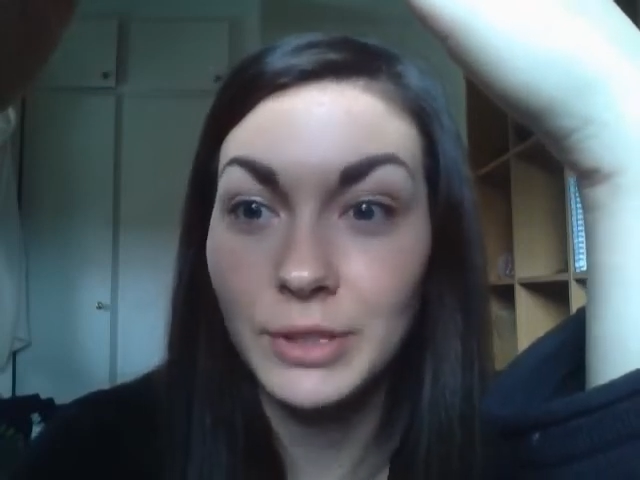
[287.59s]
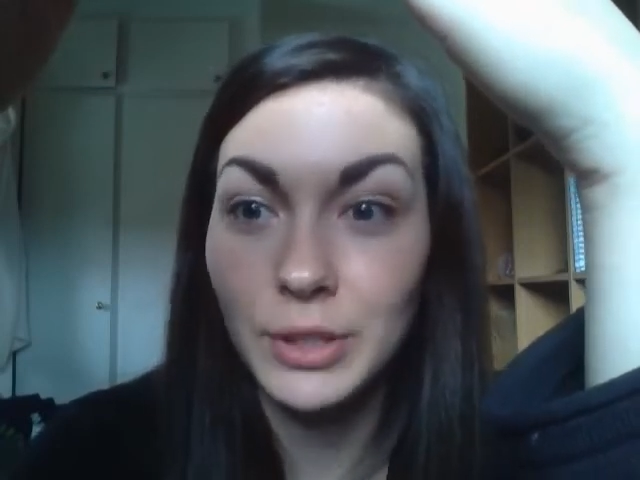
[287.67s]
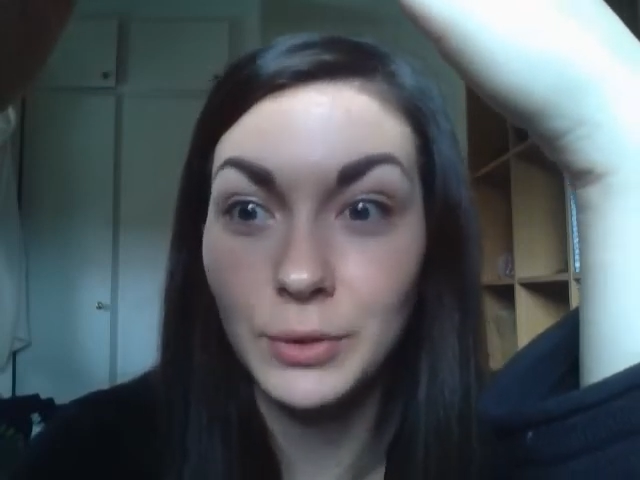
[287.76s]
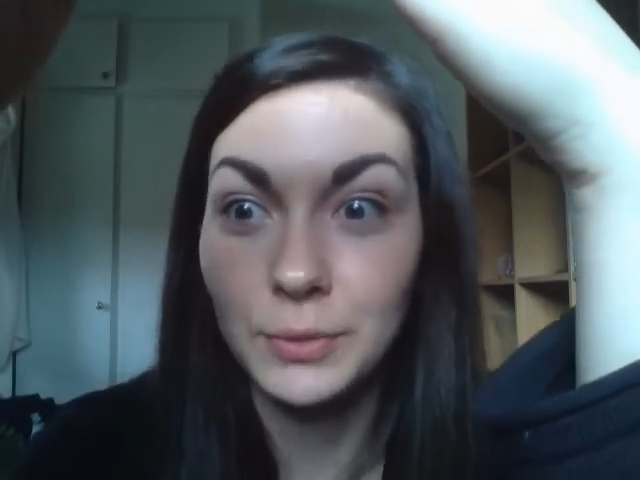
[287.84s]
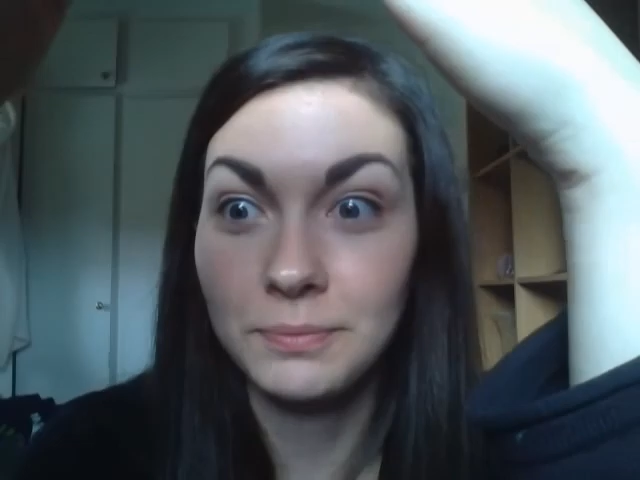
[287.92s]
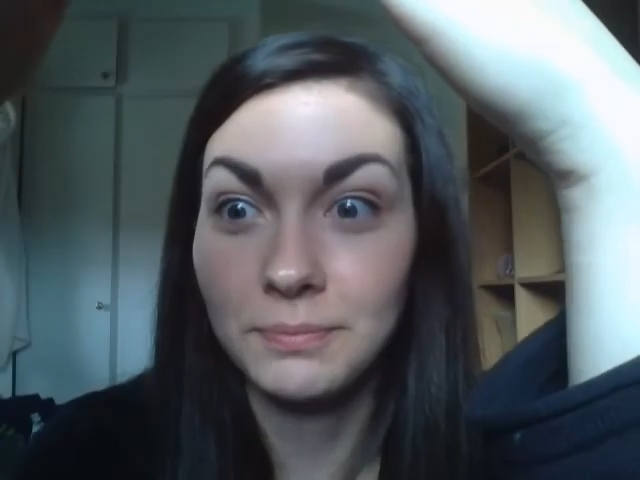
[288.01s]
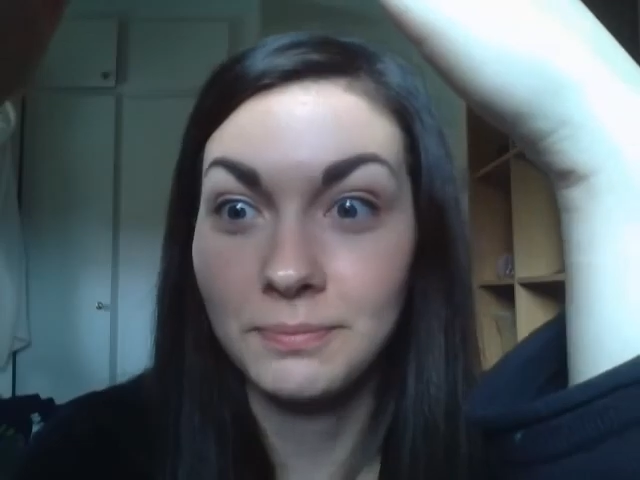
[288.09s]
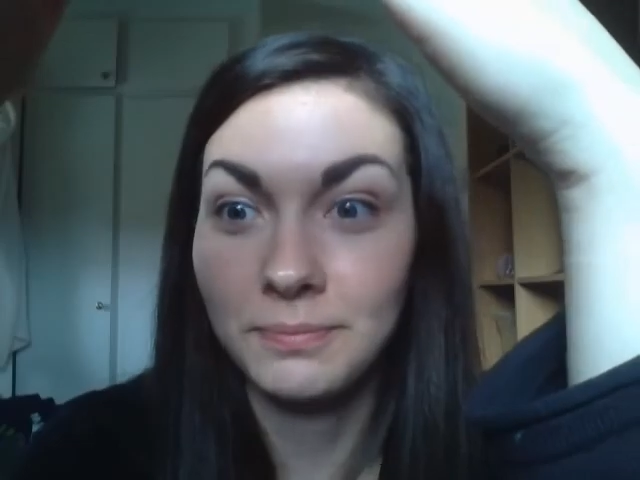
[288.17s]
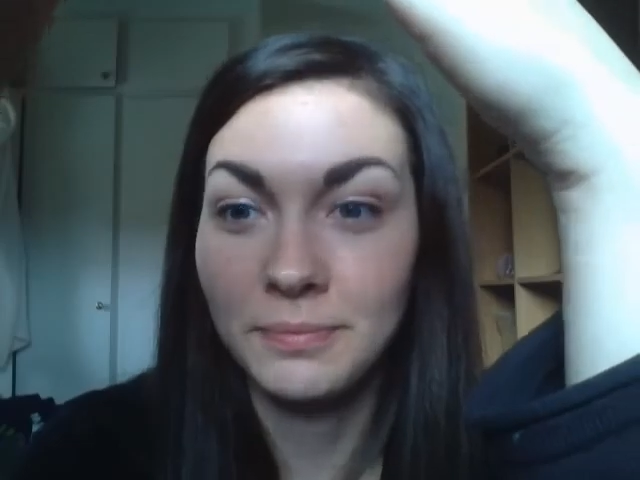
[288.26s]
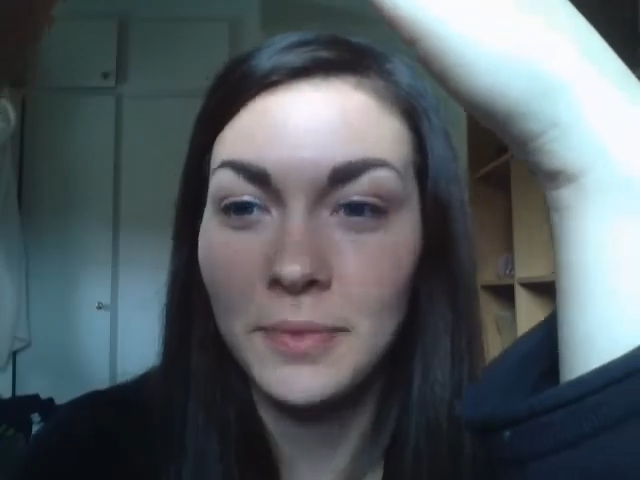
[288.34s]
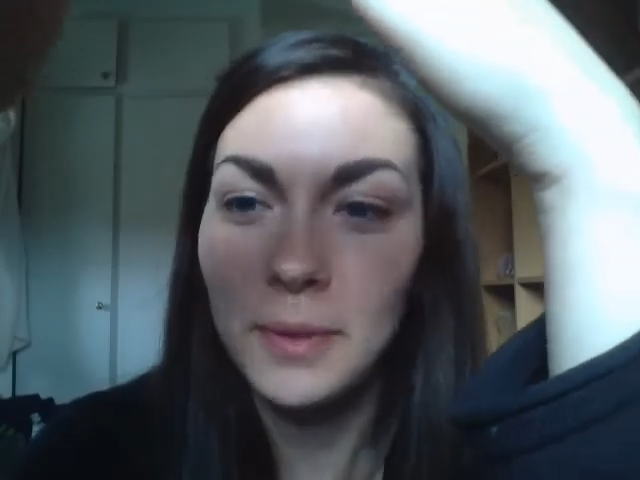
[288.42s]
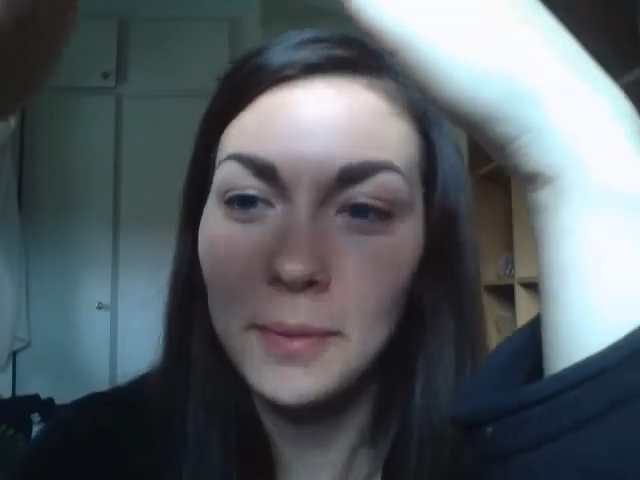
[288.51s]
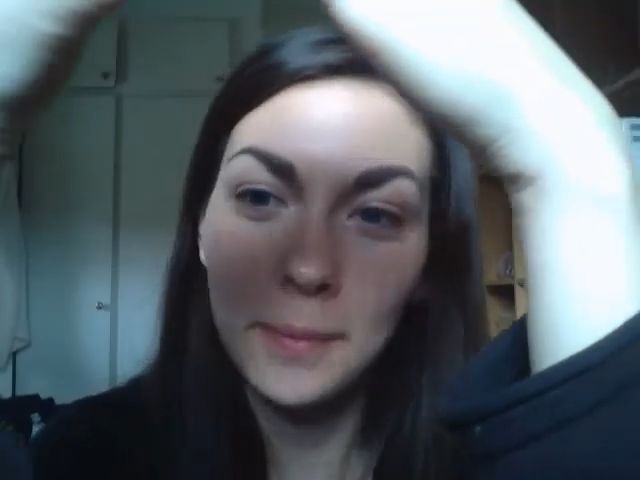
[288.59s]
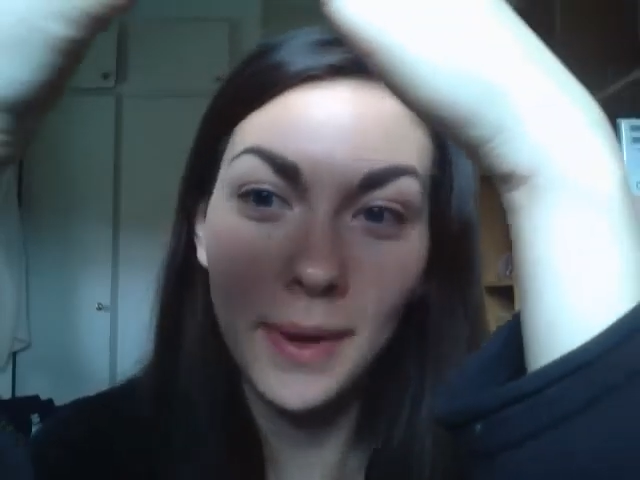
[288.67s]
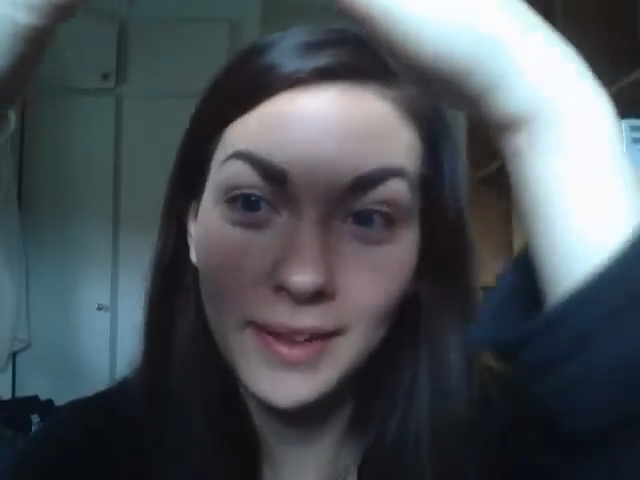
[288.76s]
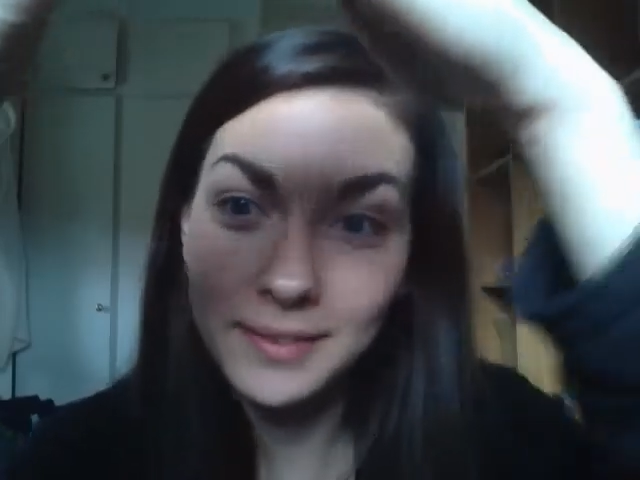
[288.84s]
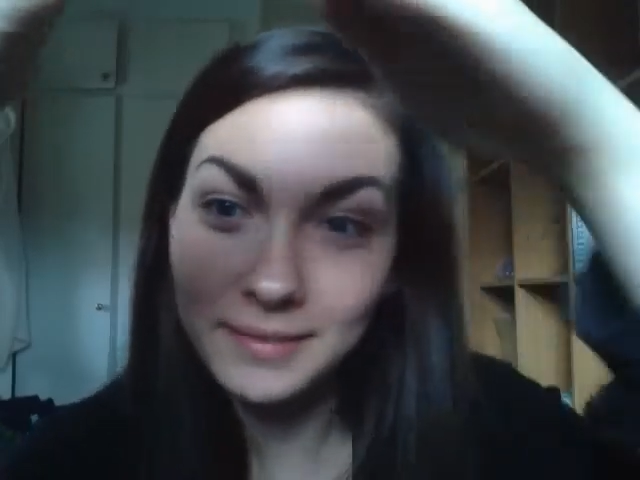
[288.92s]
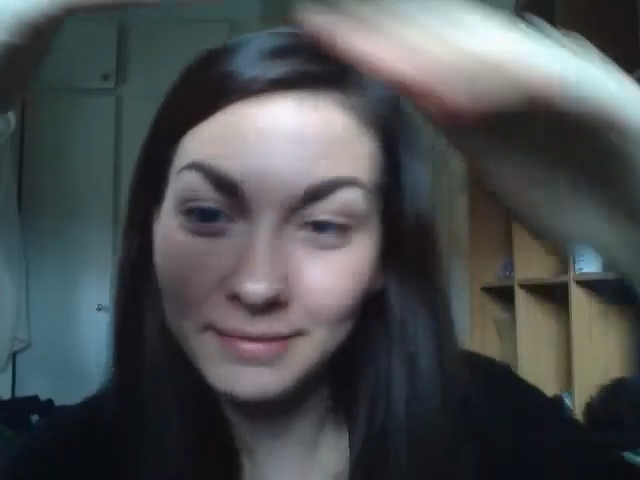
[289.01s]
soon.
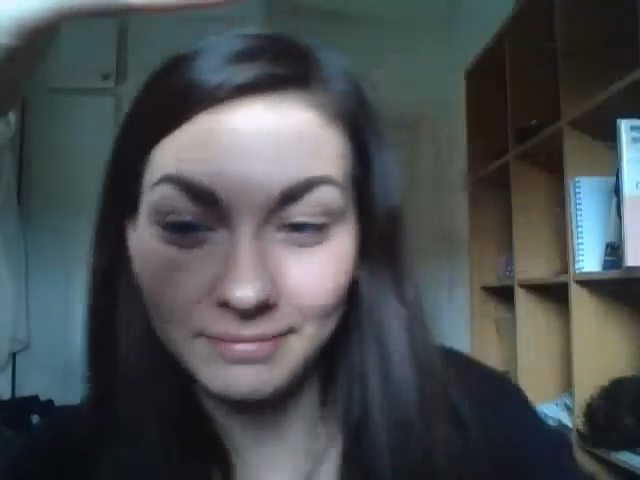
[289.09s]
Bye.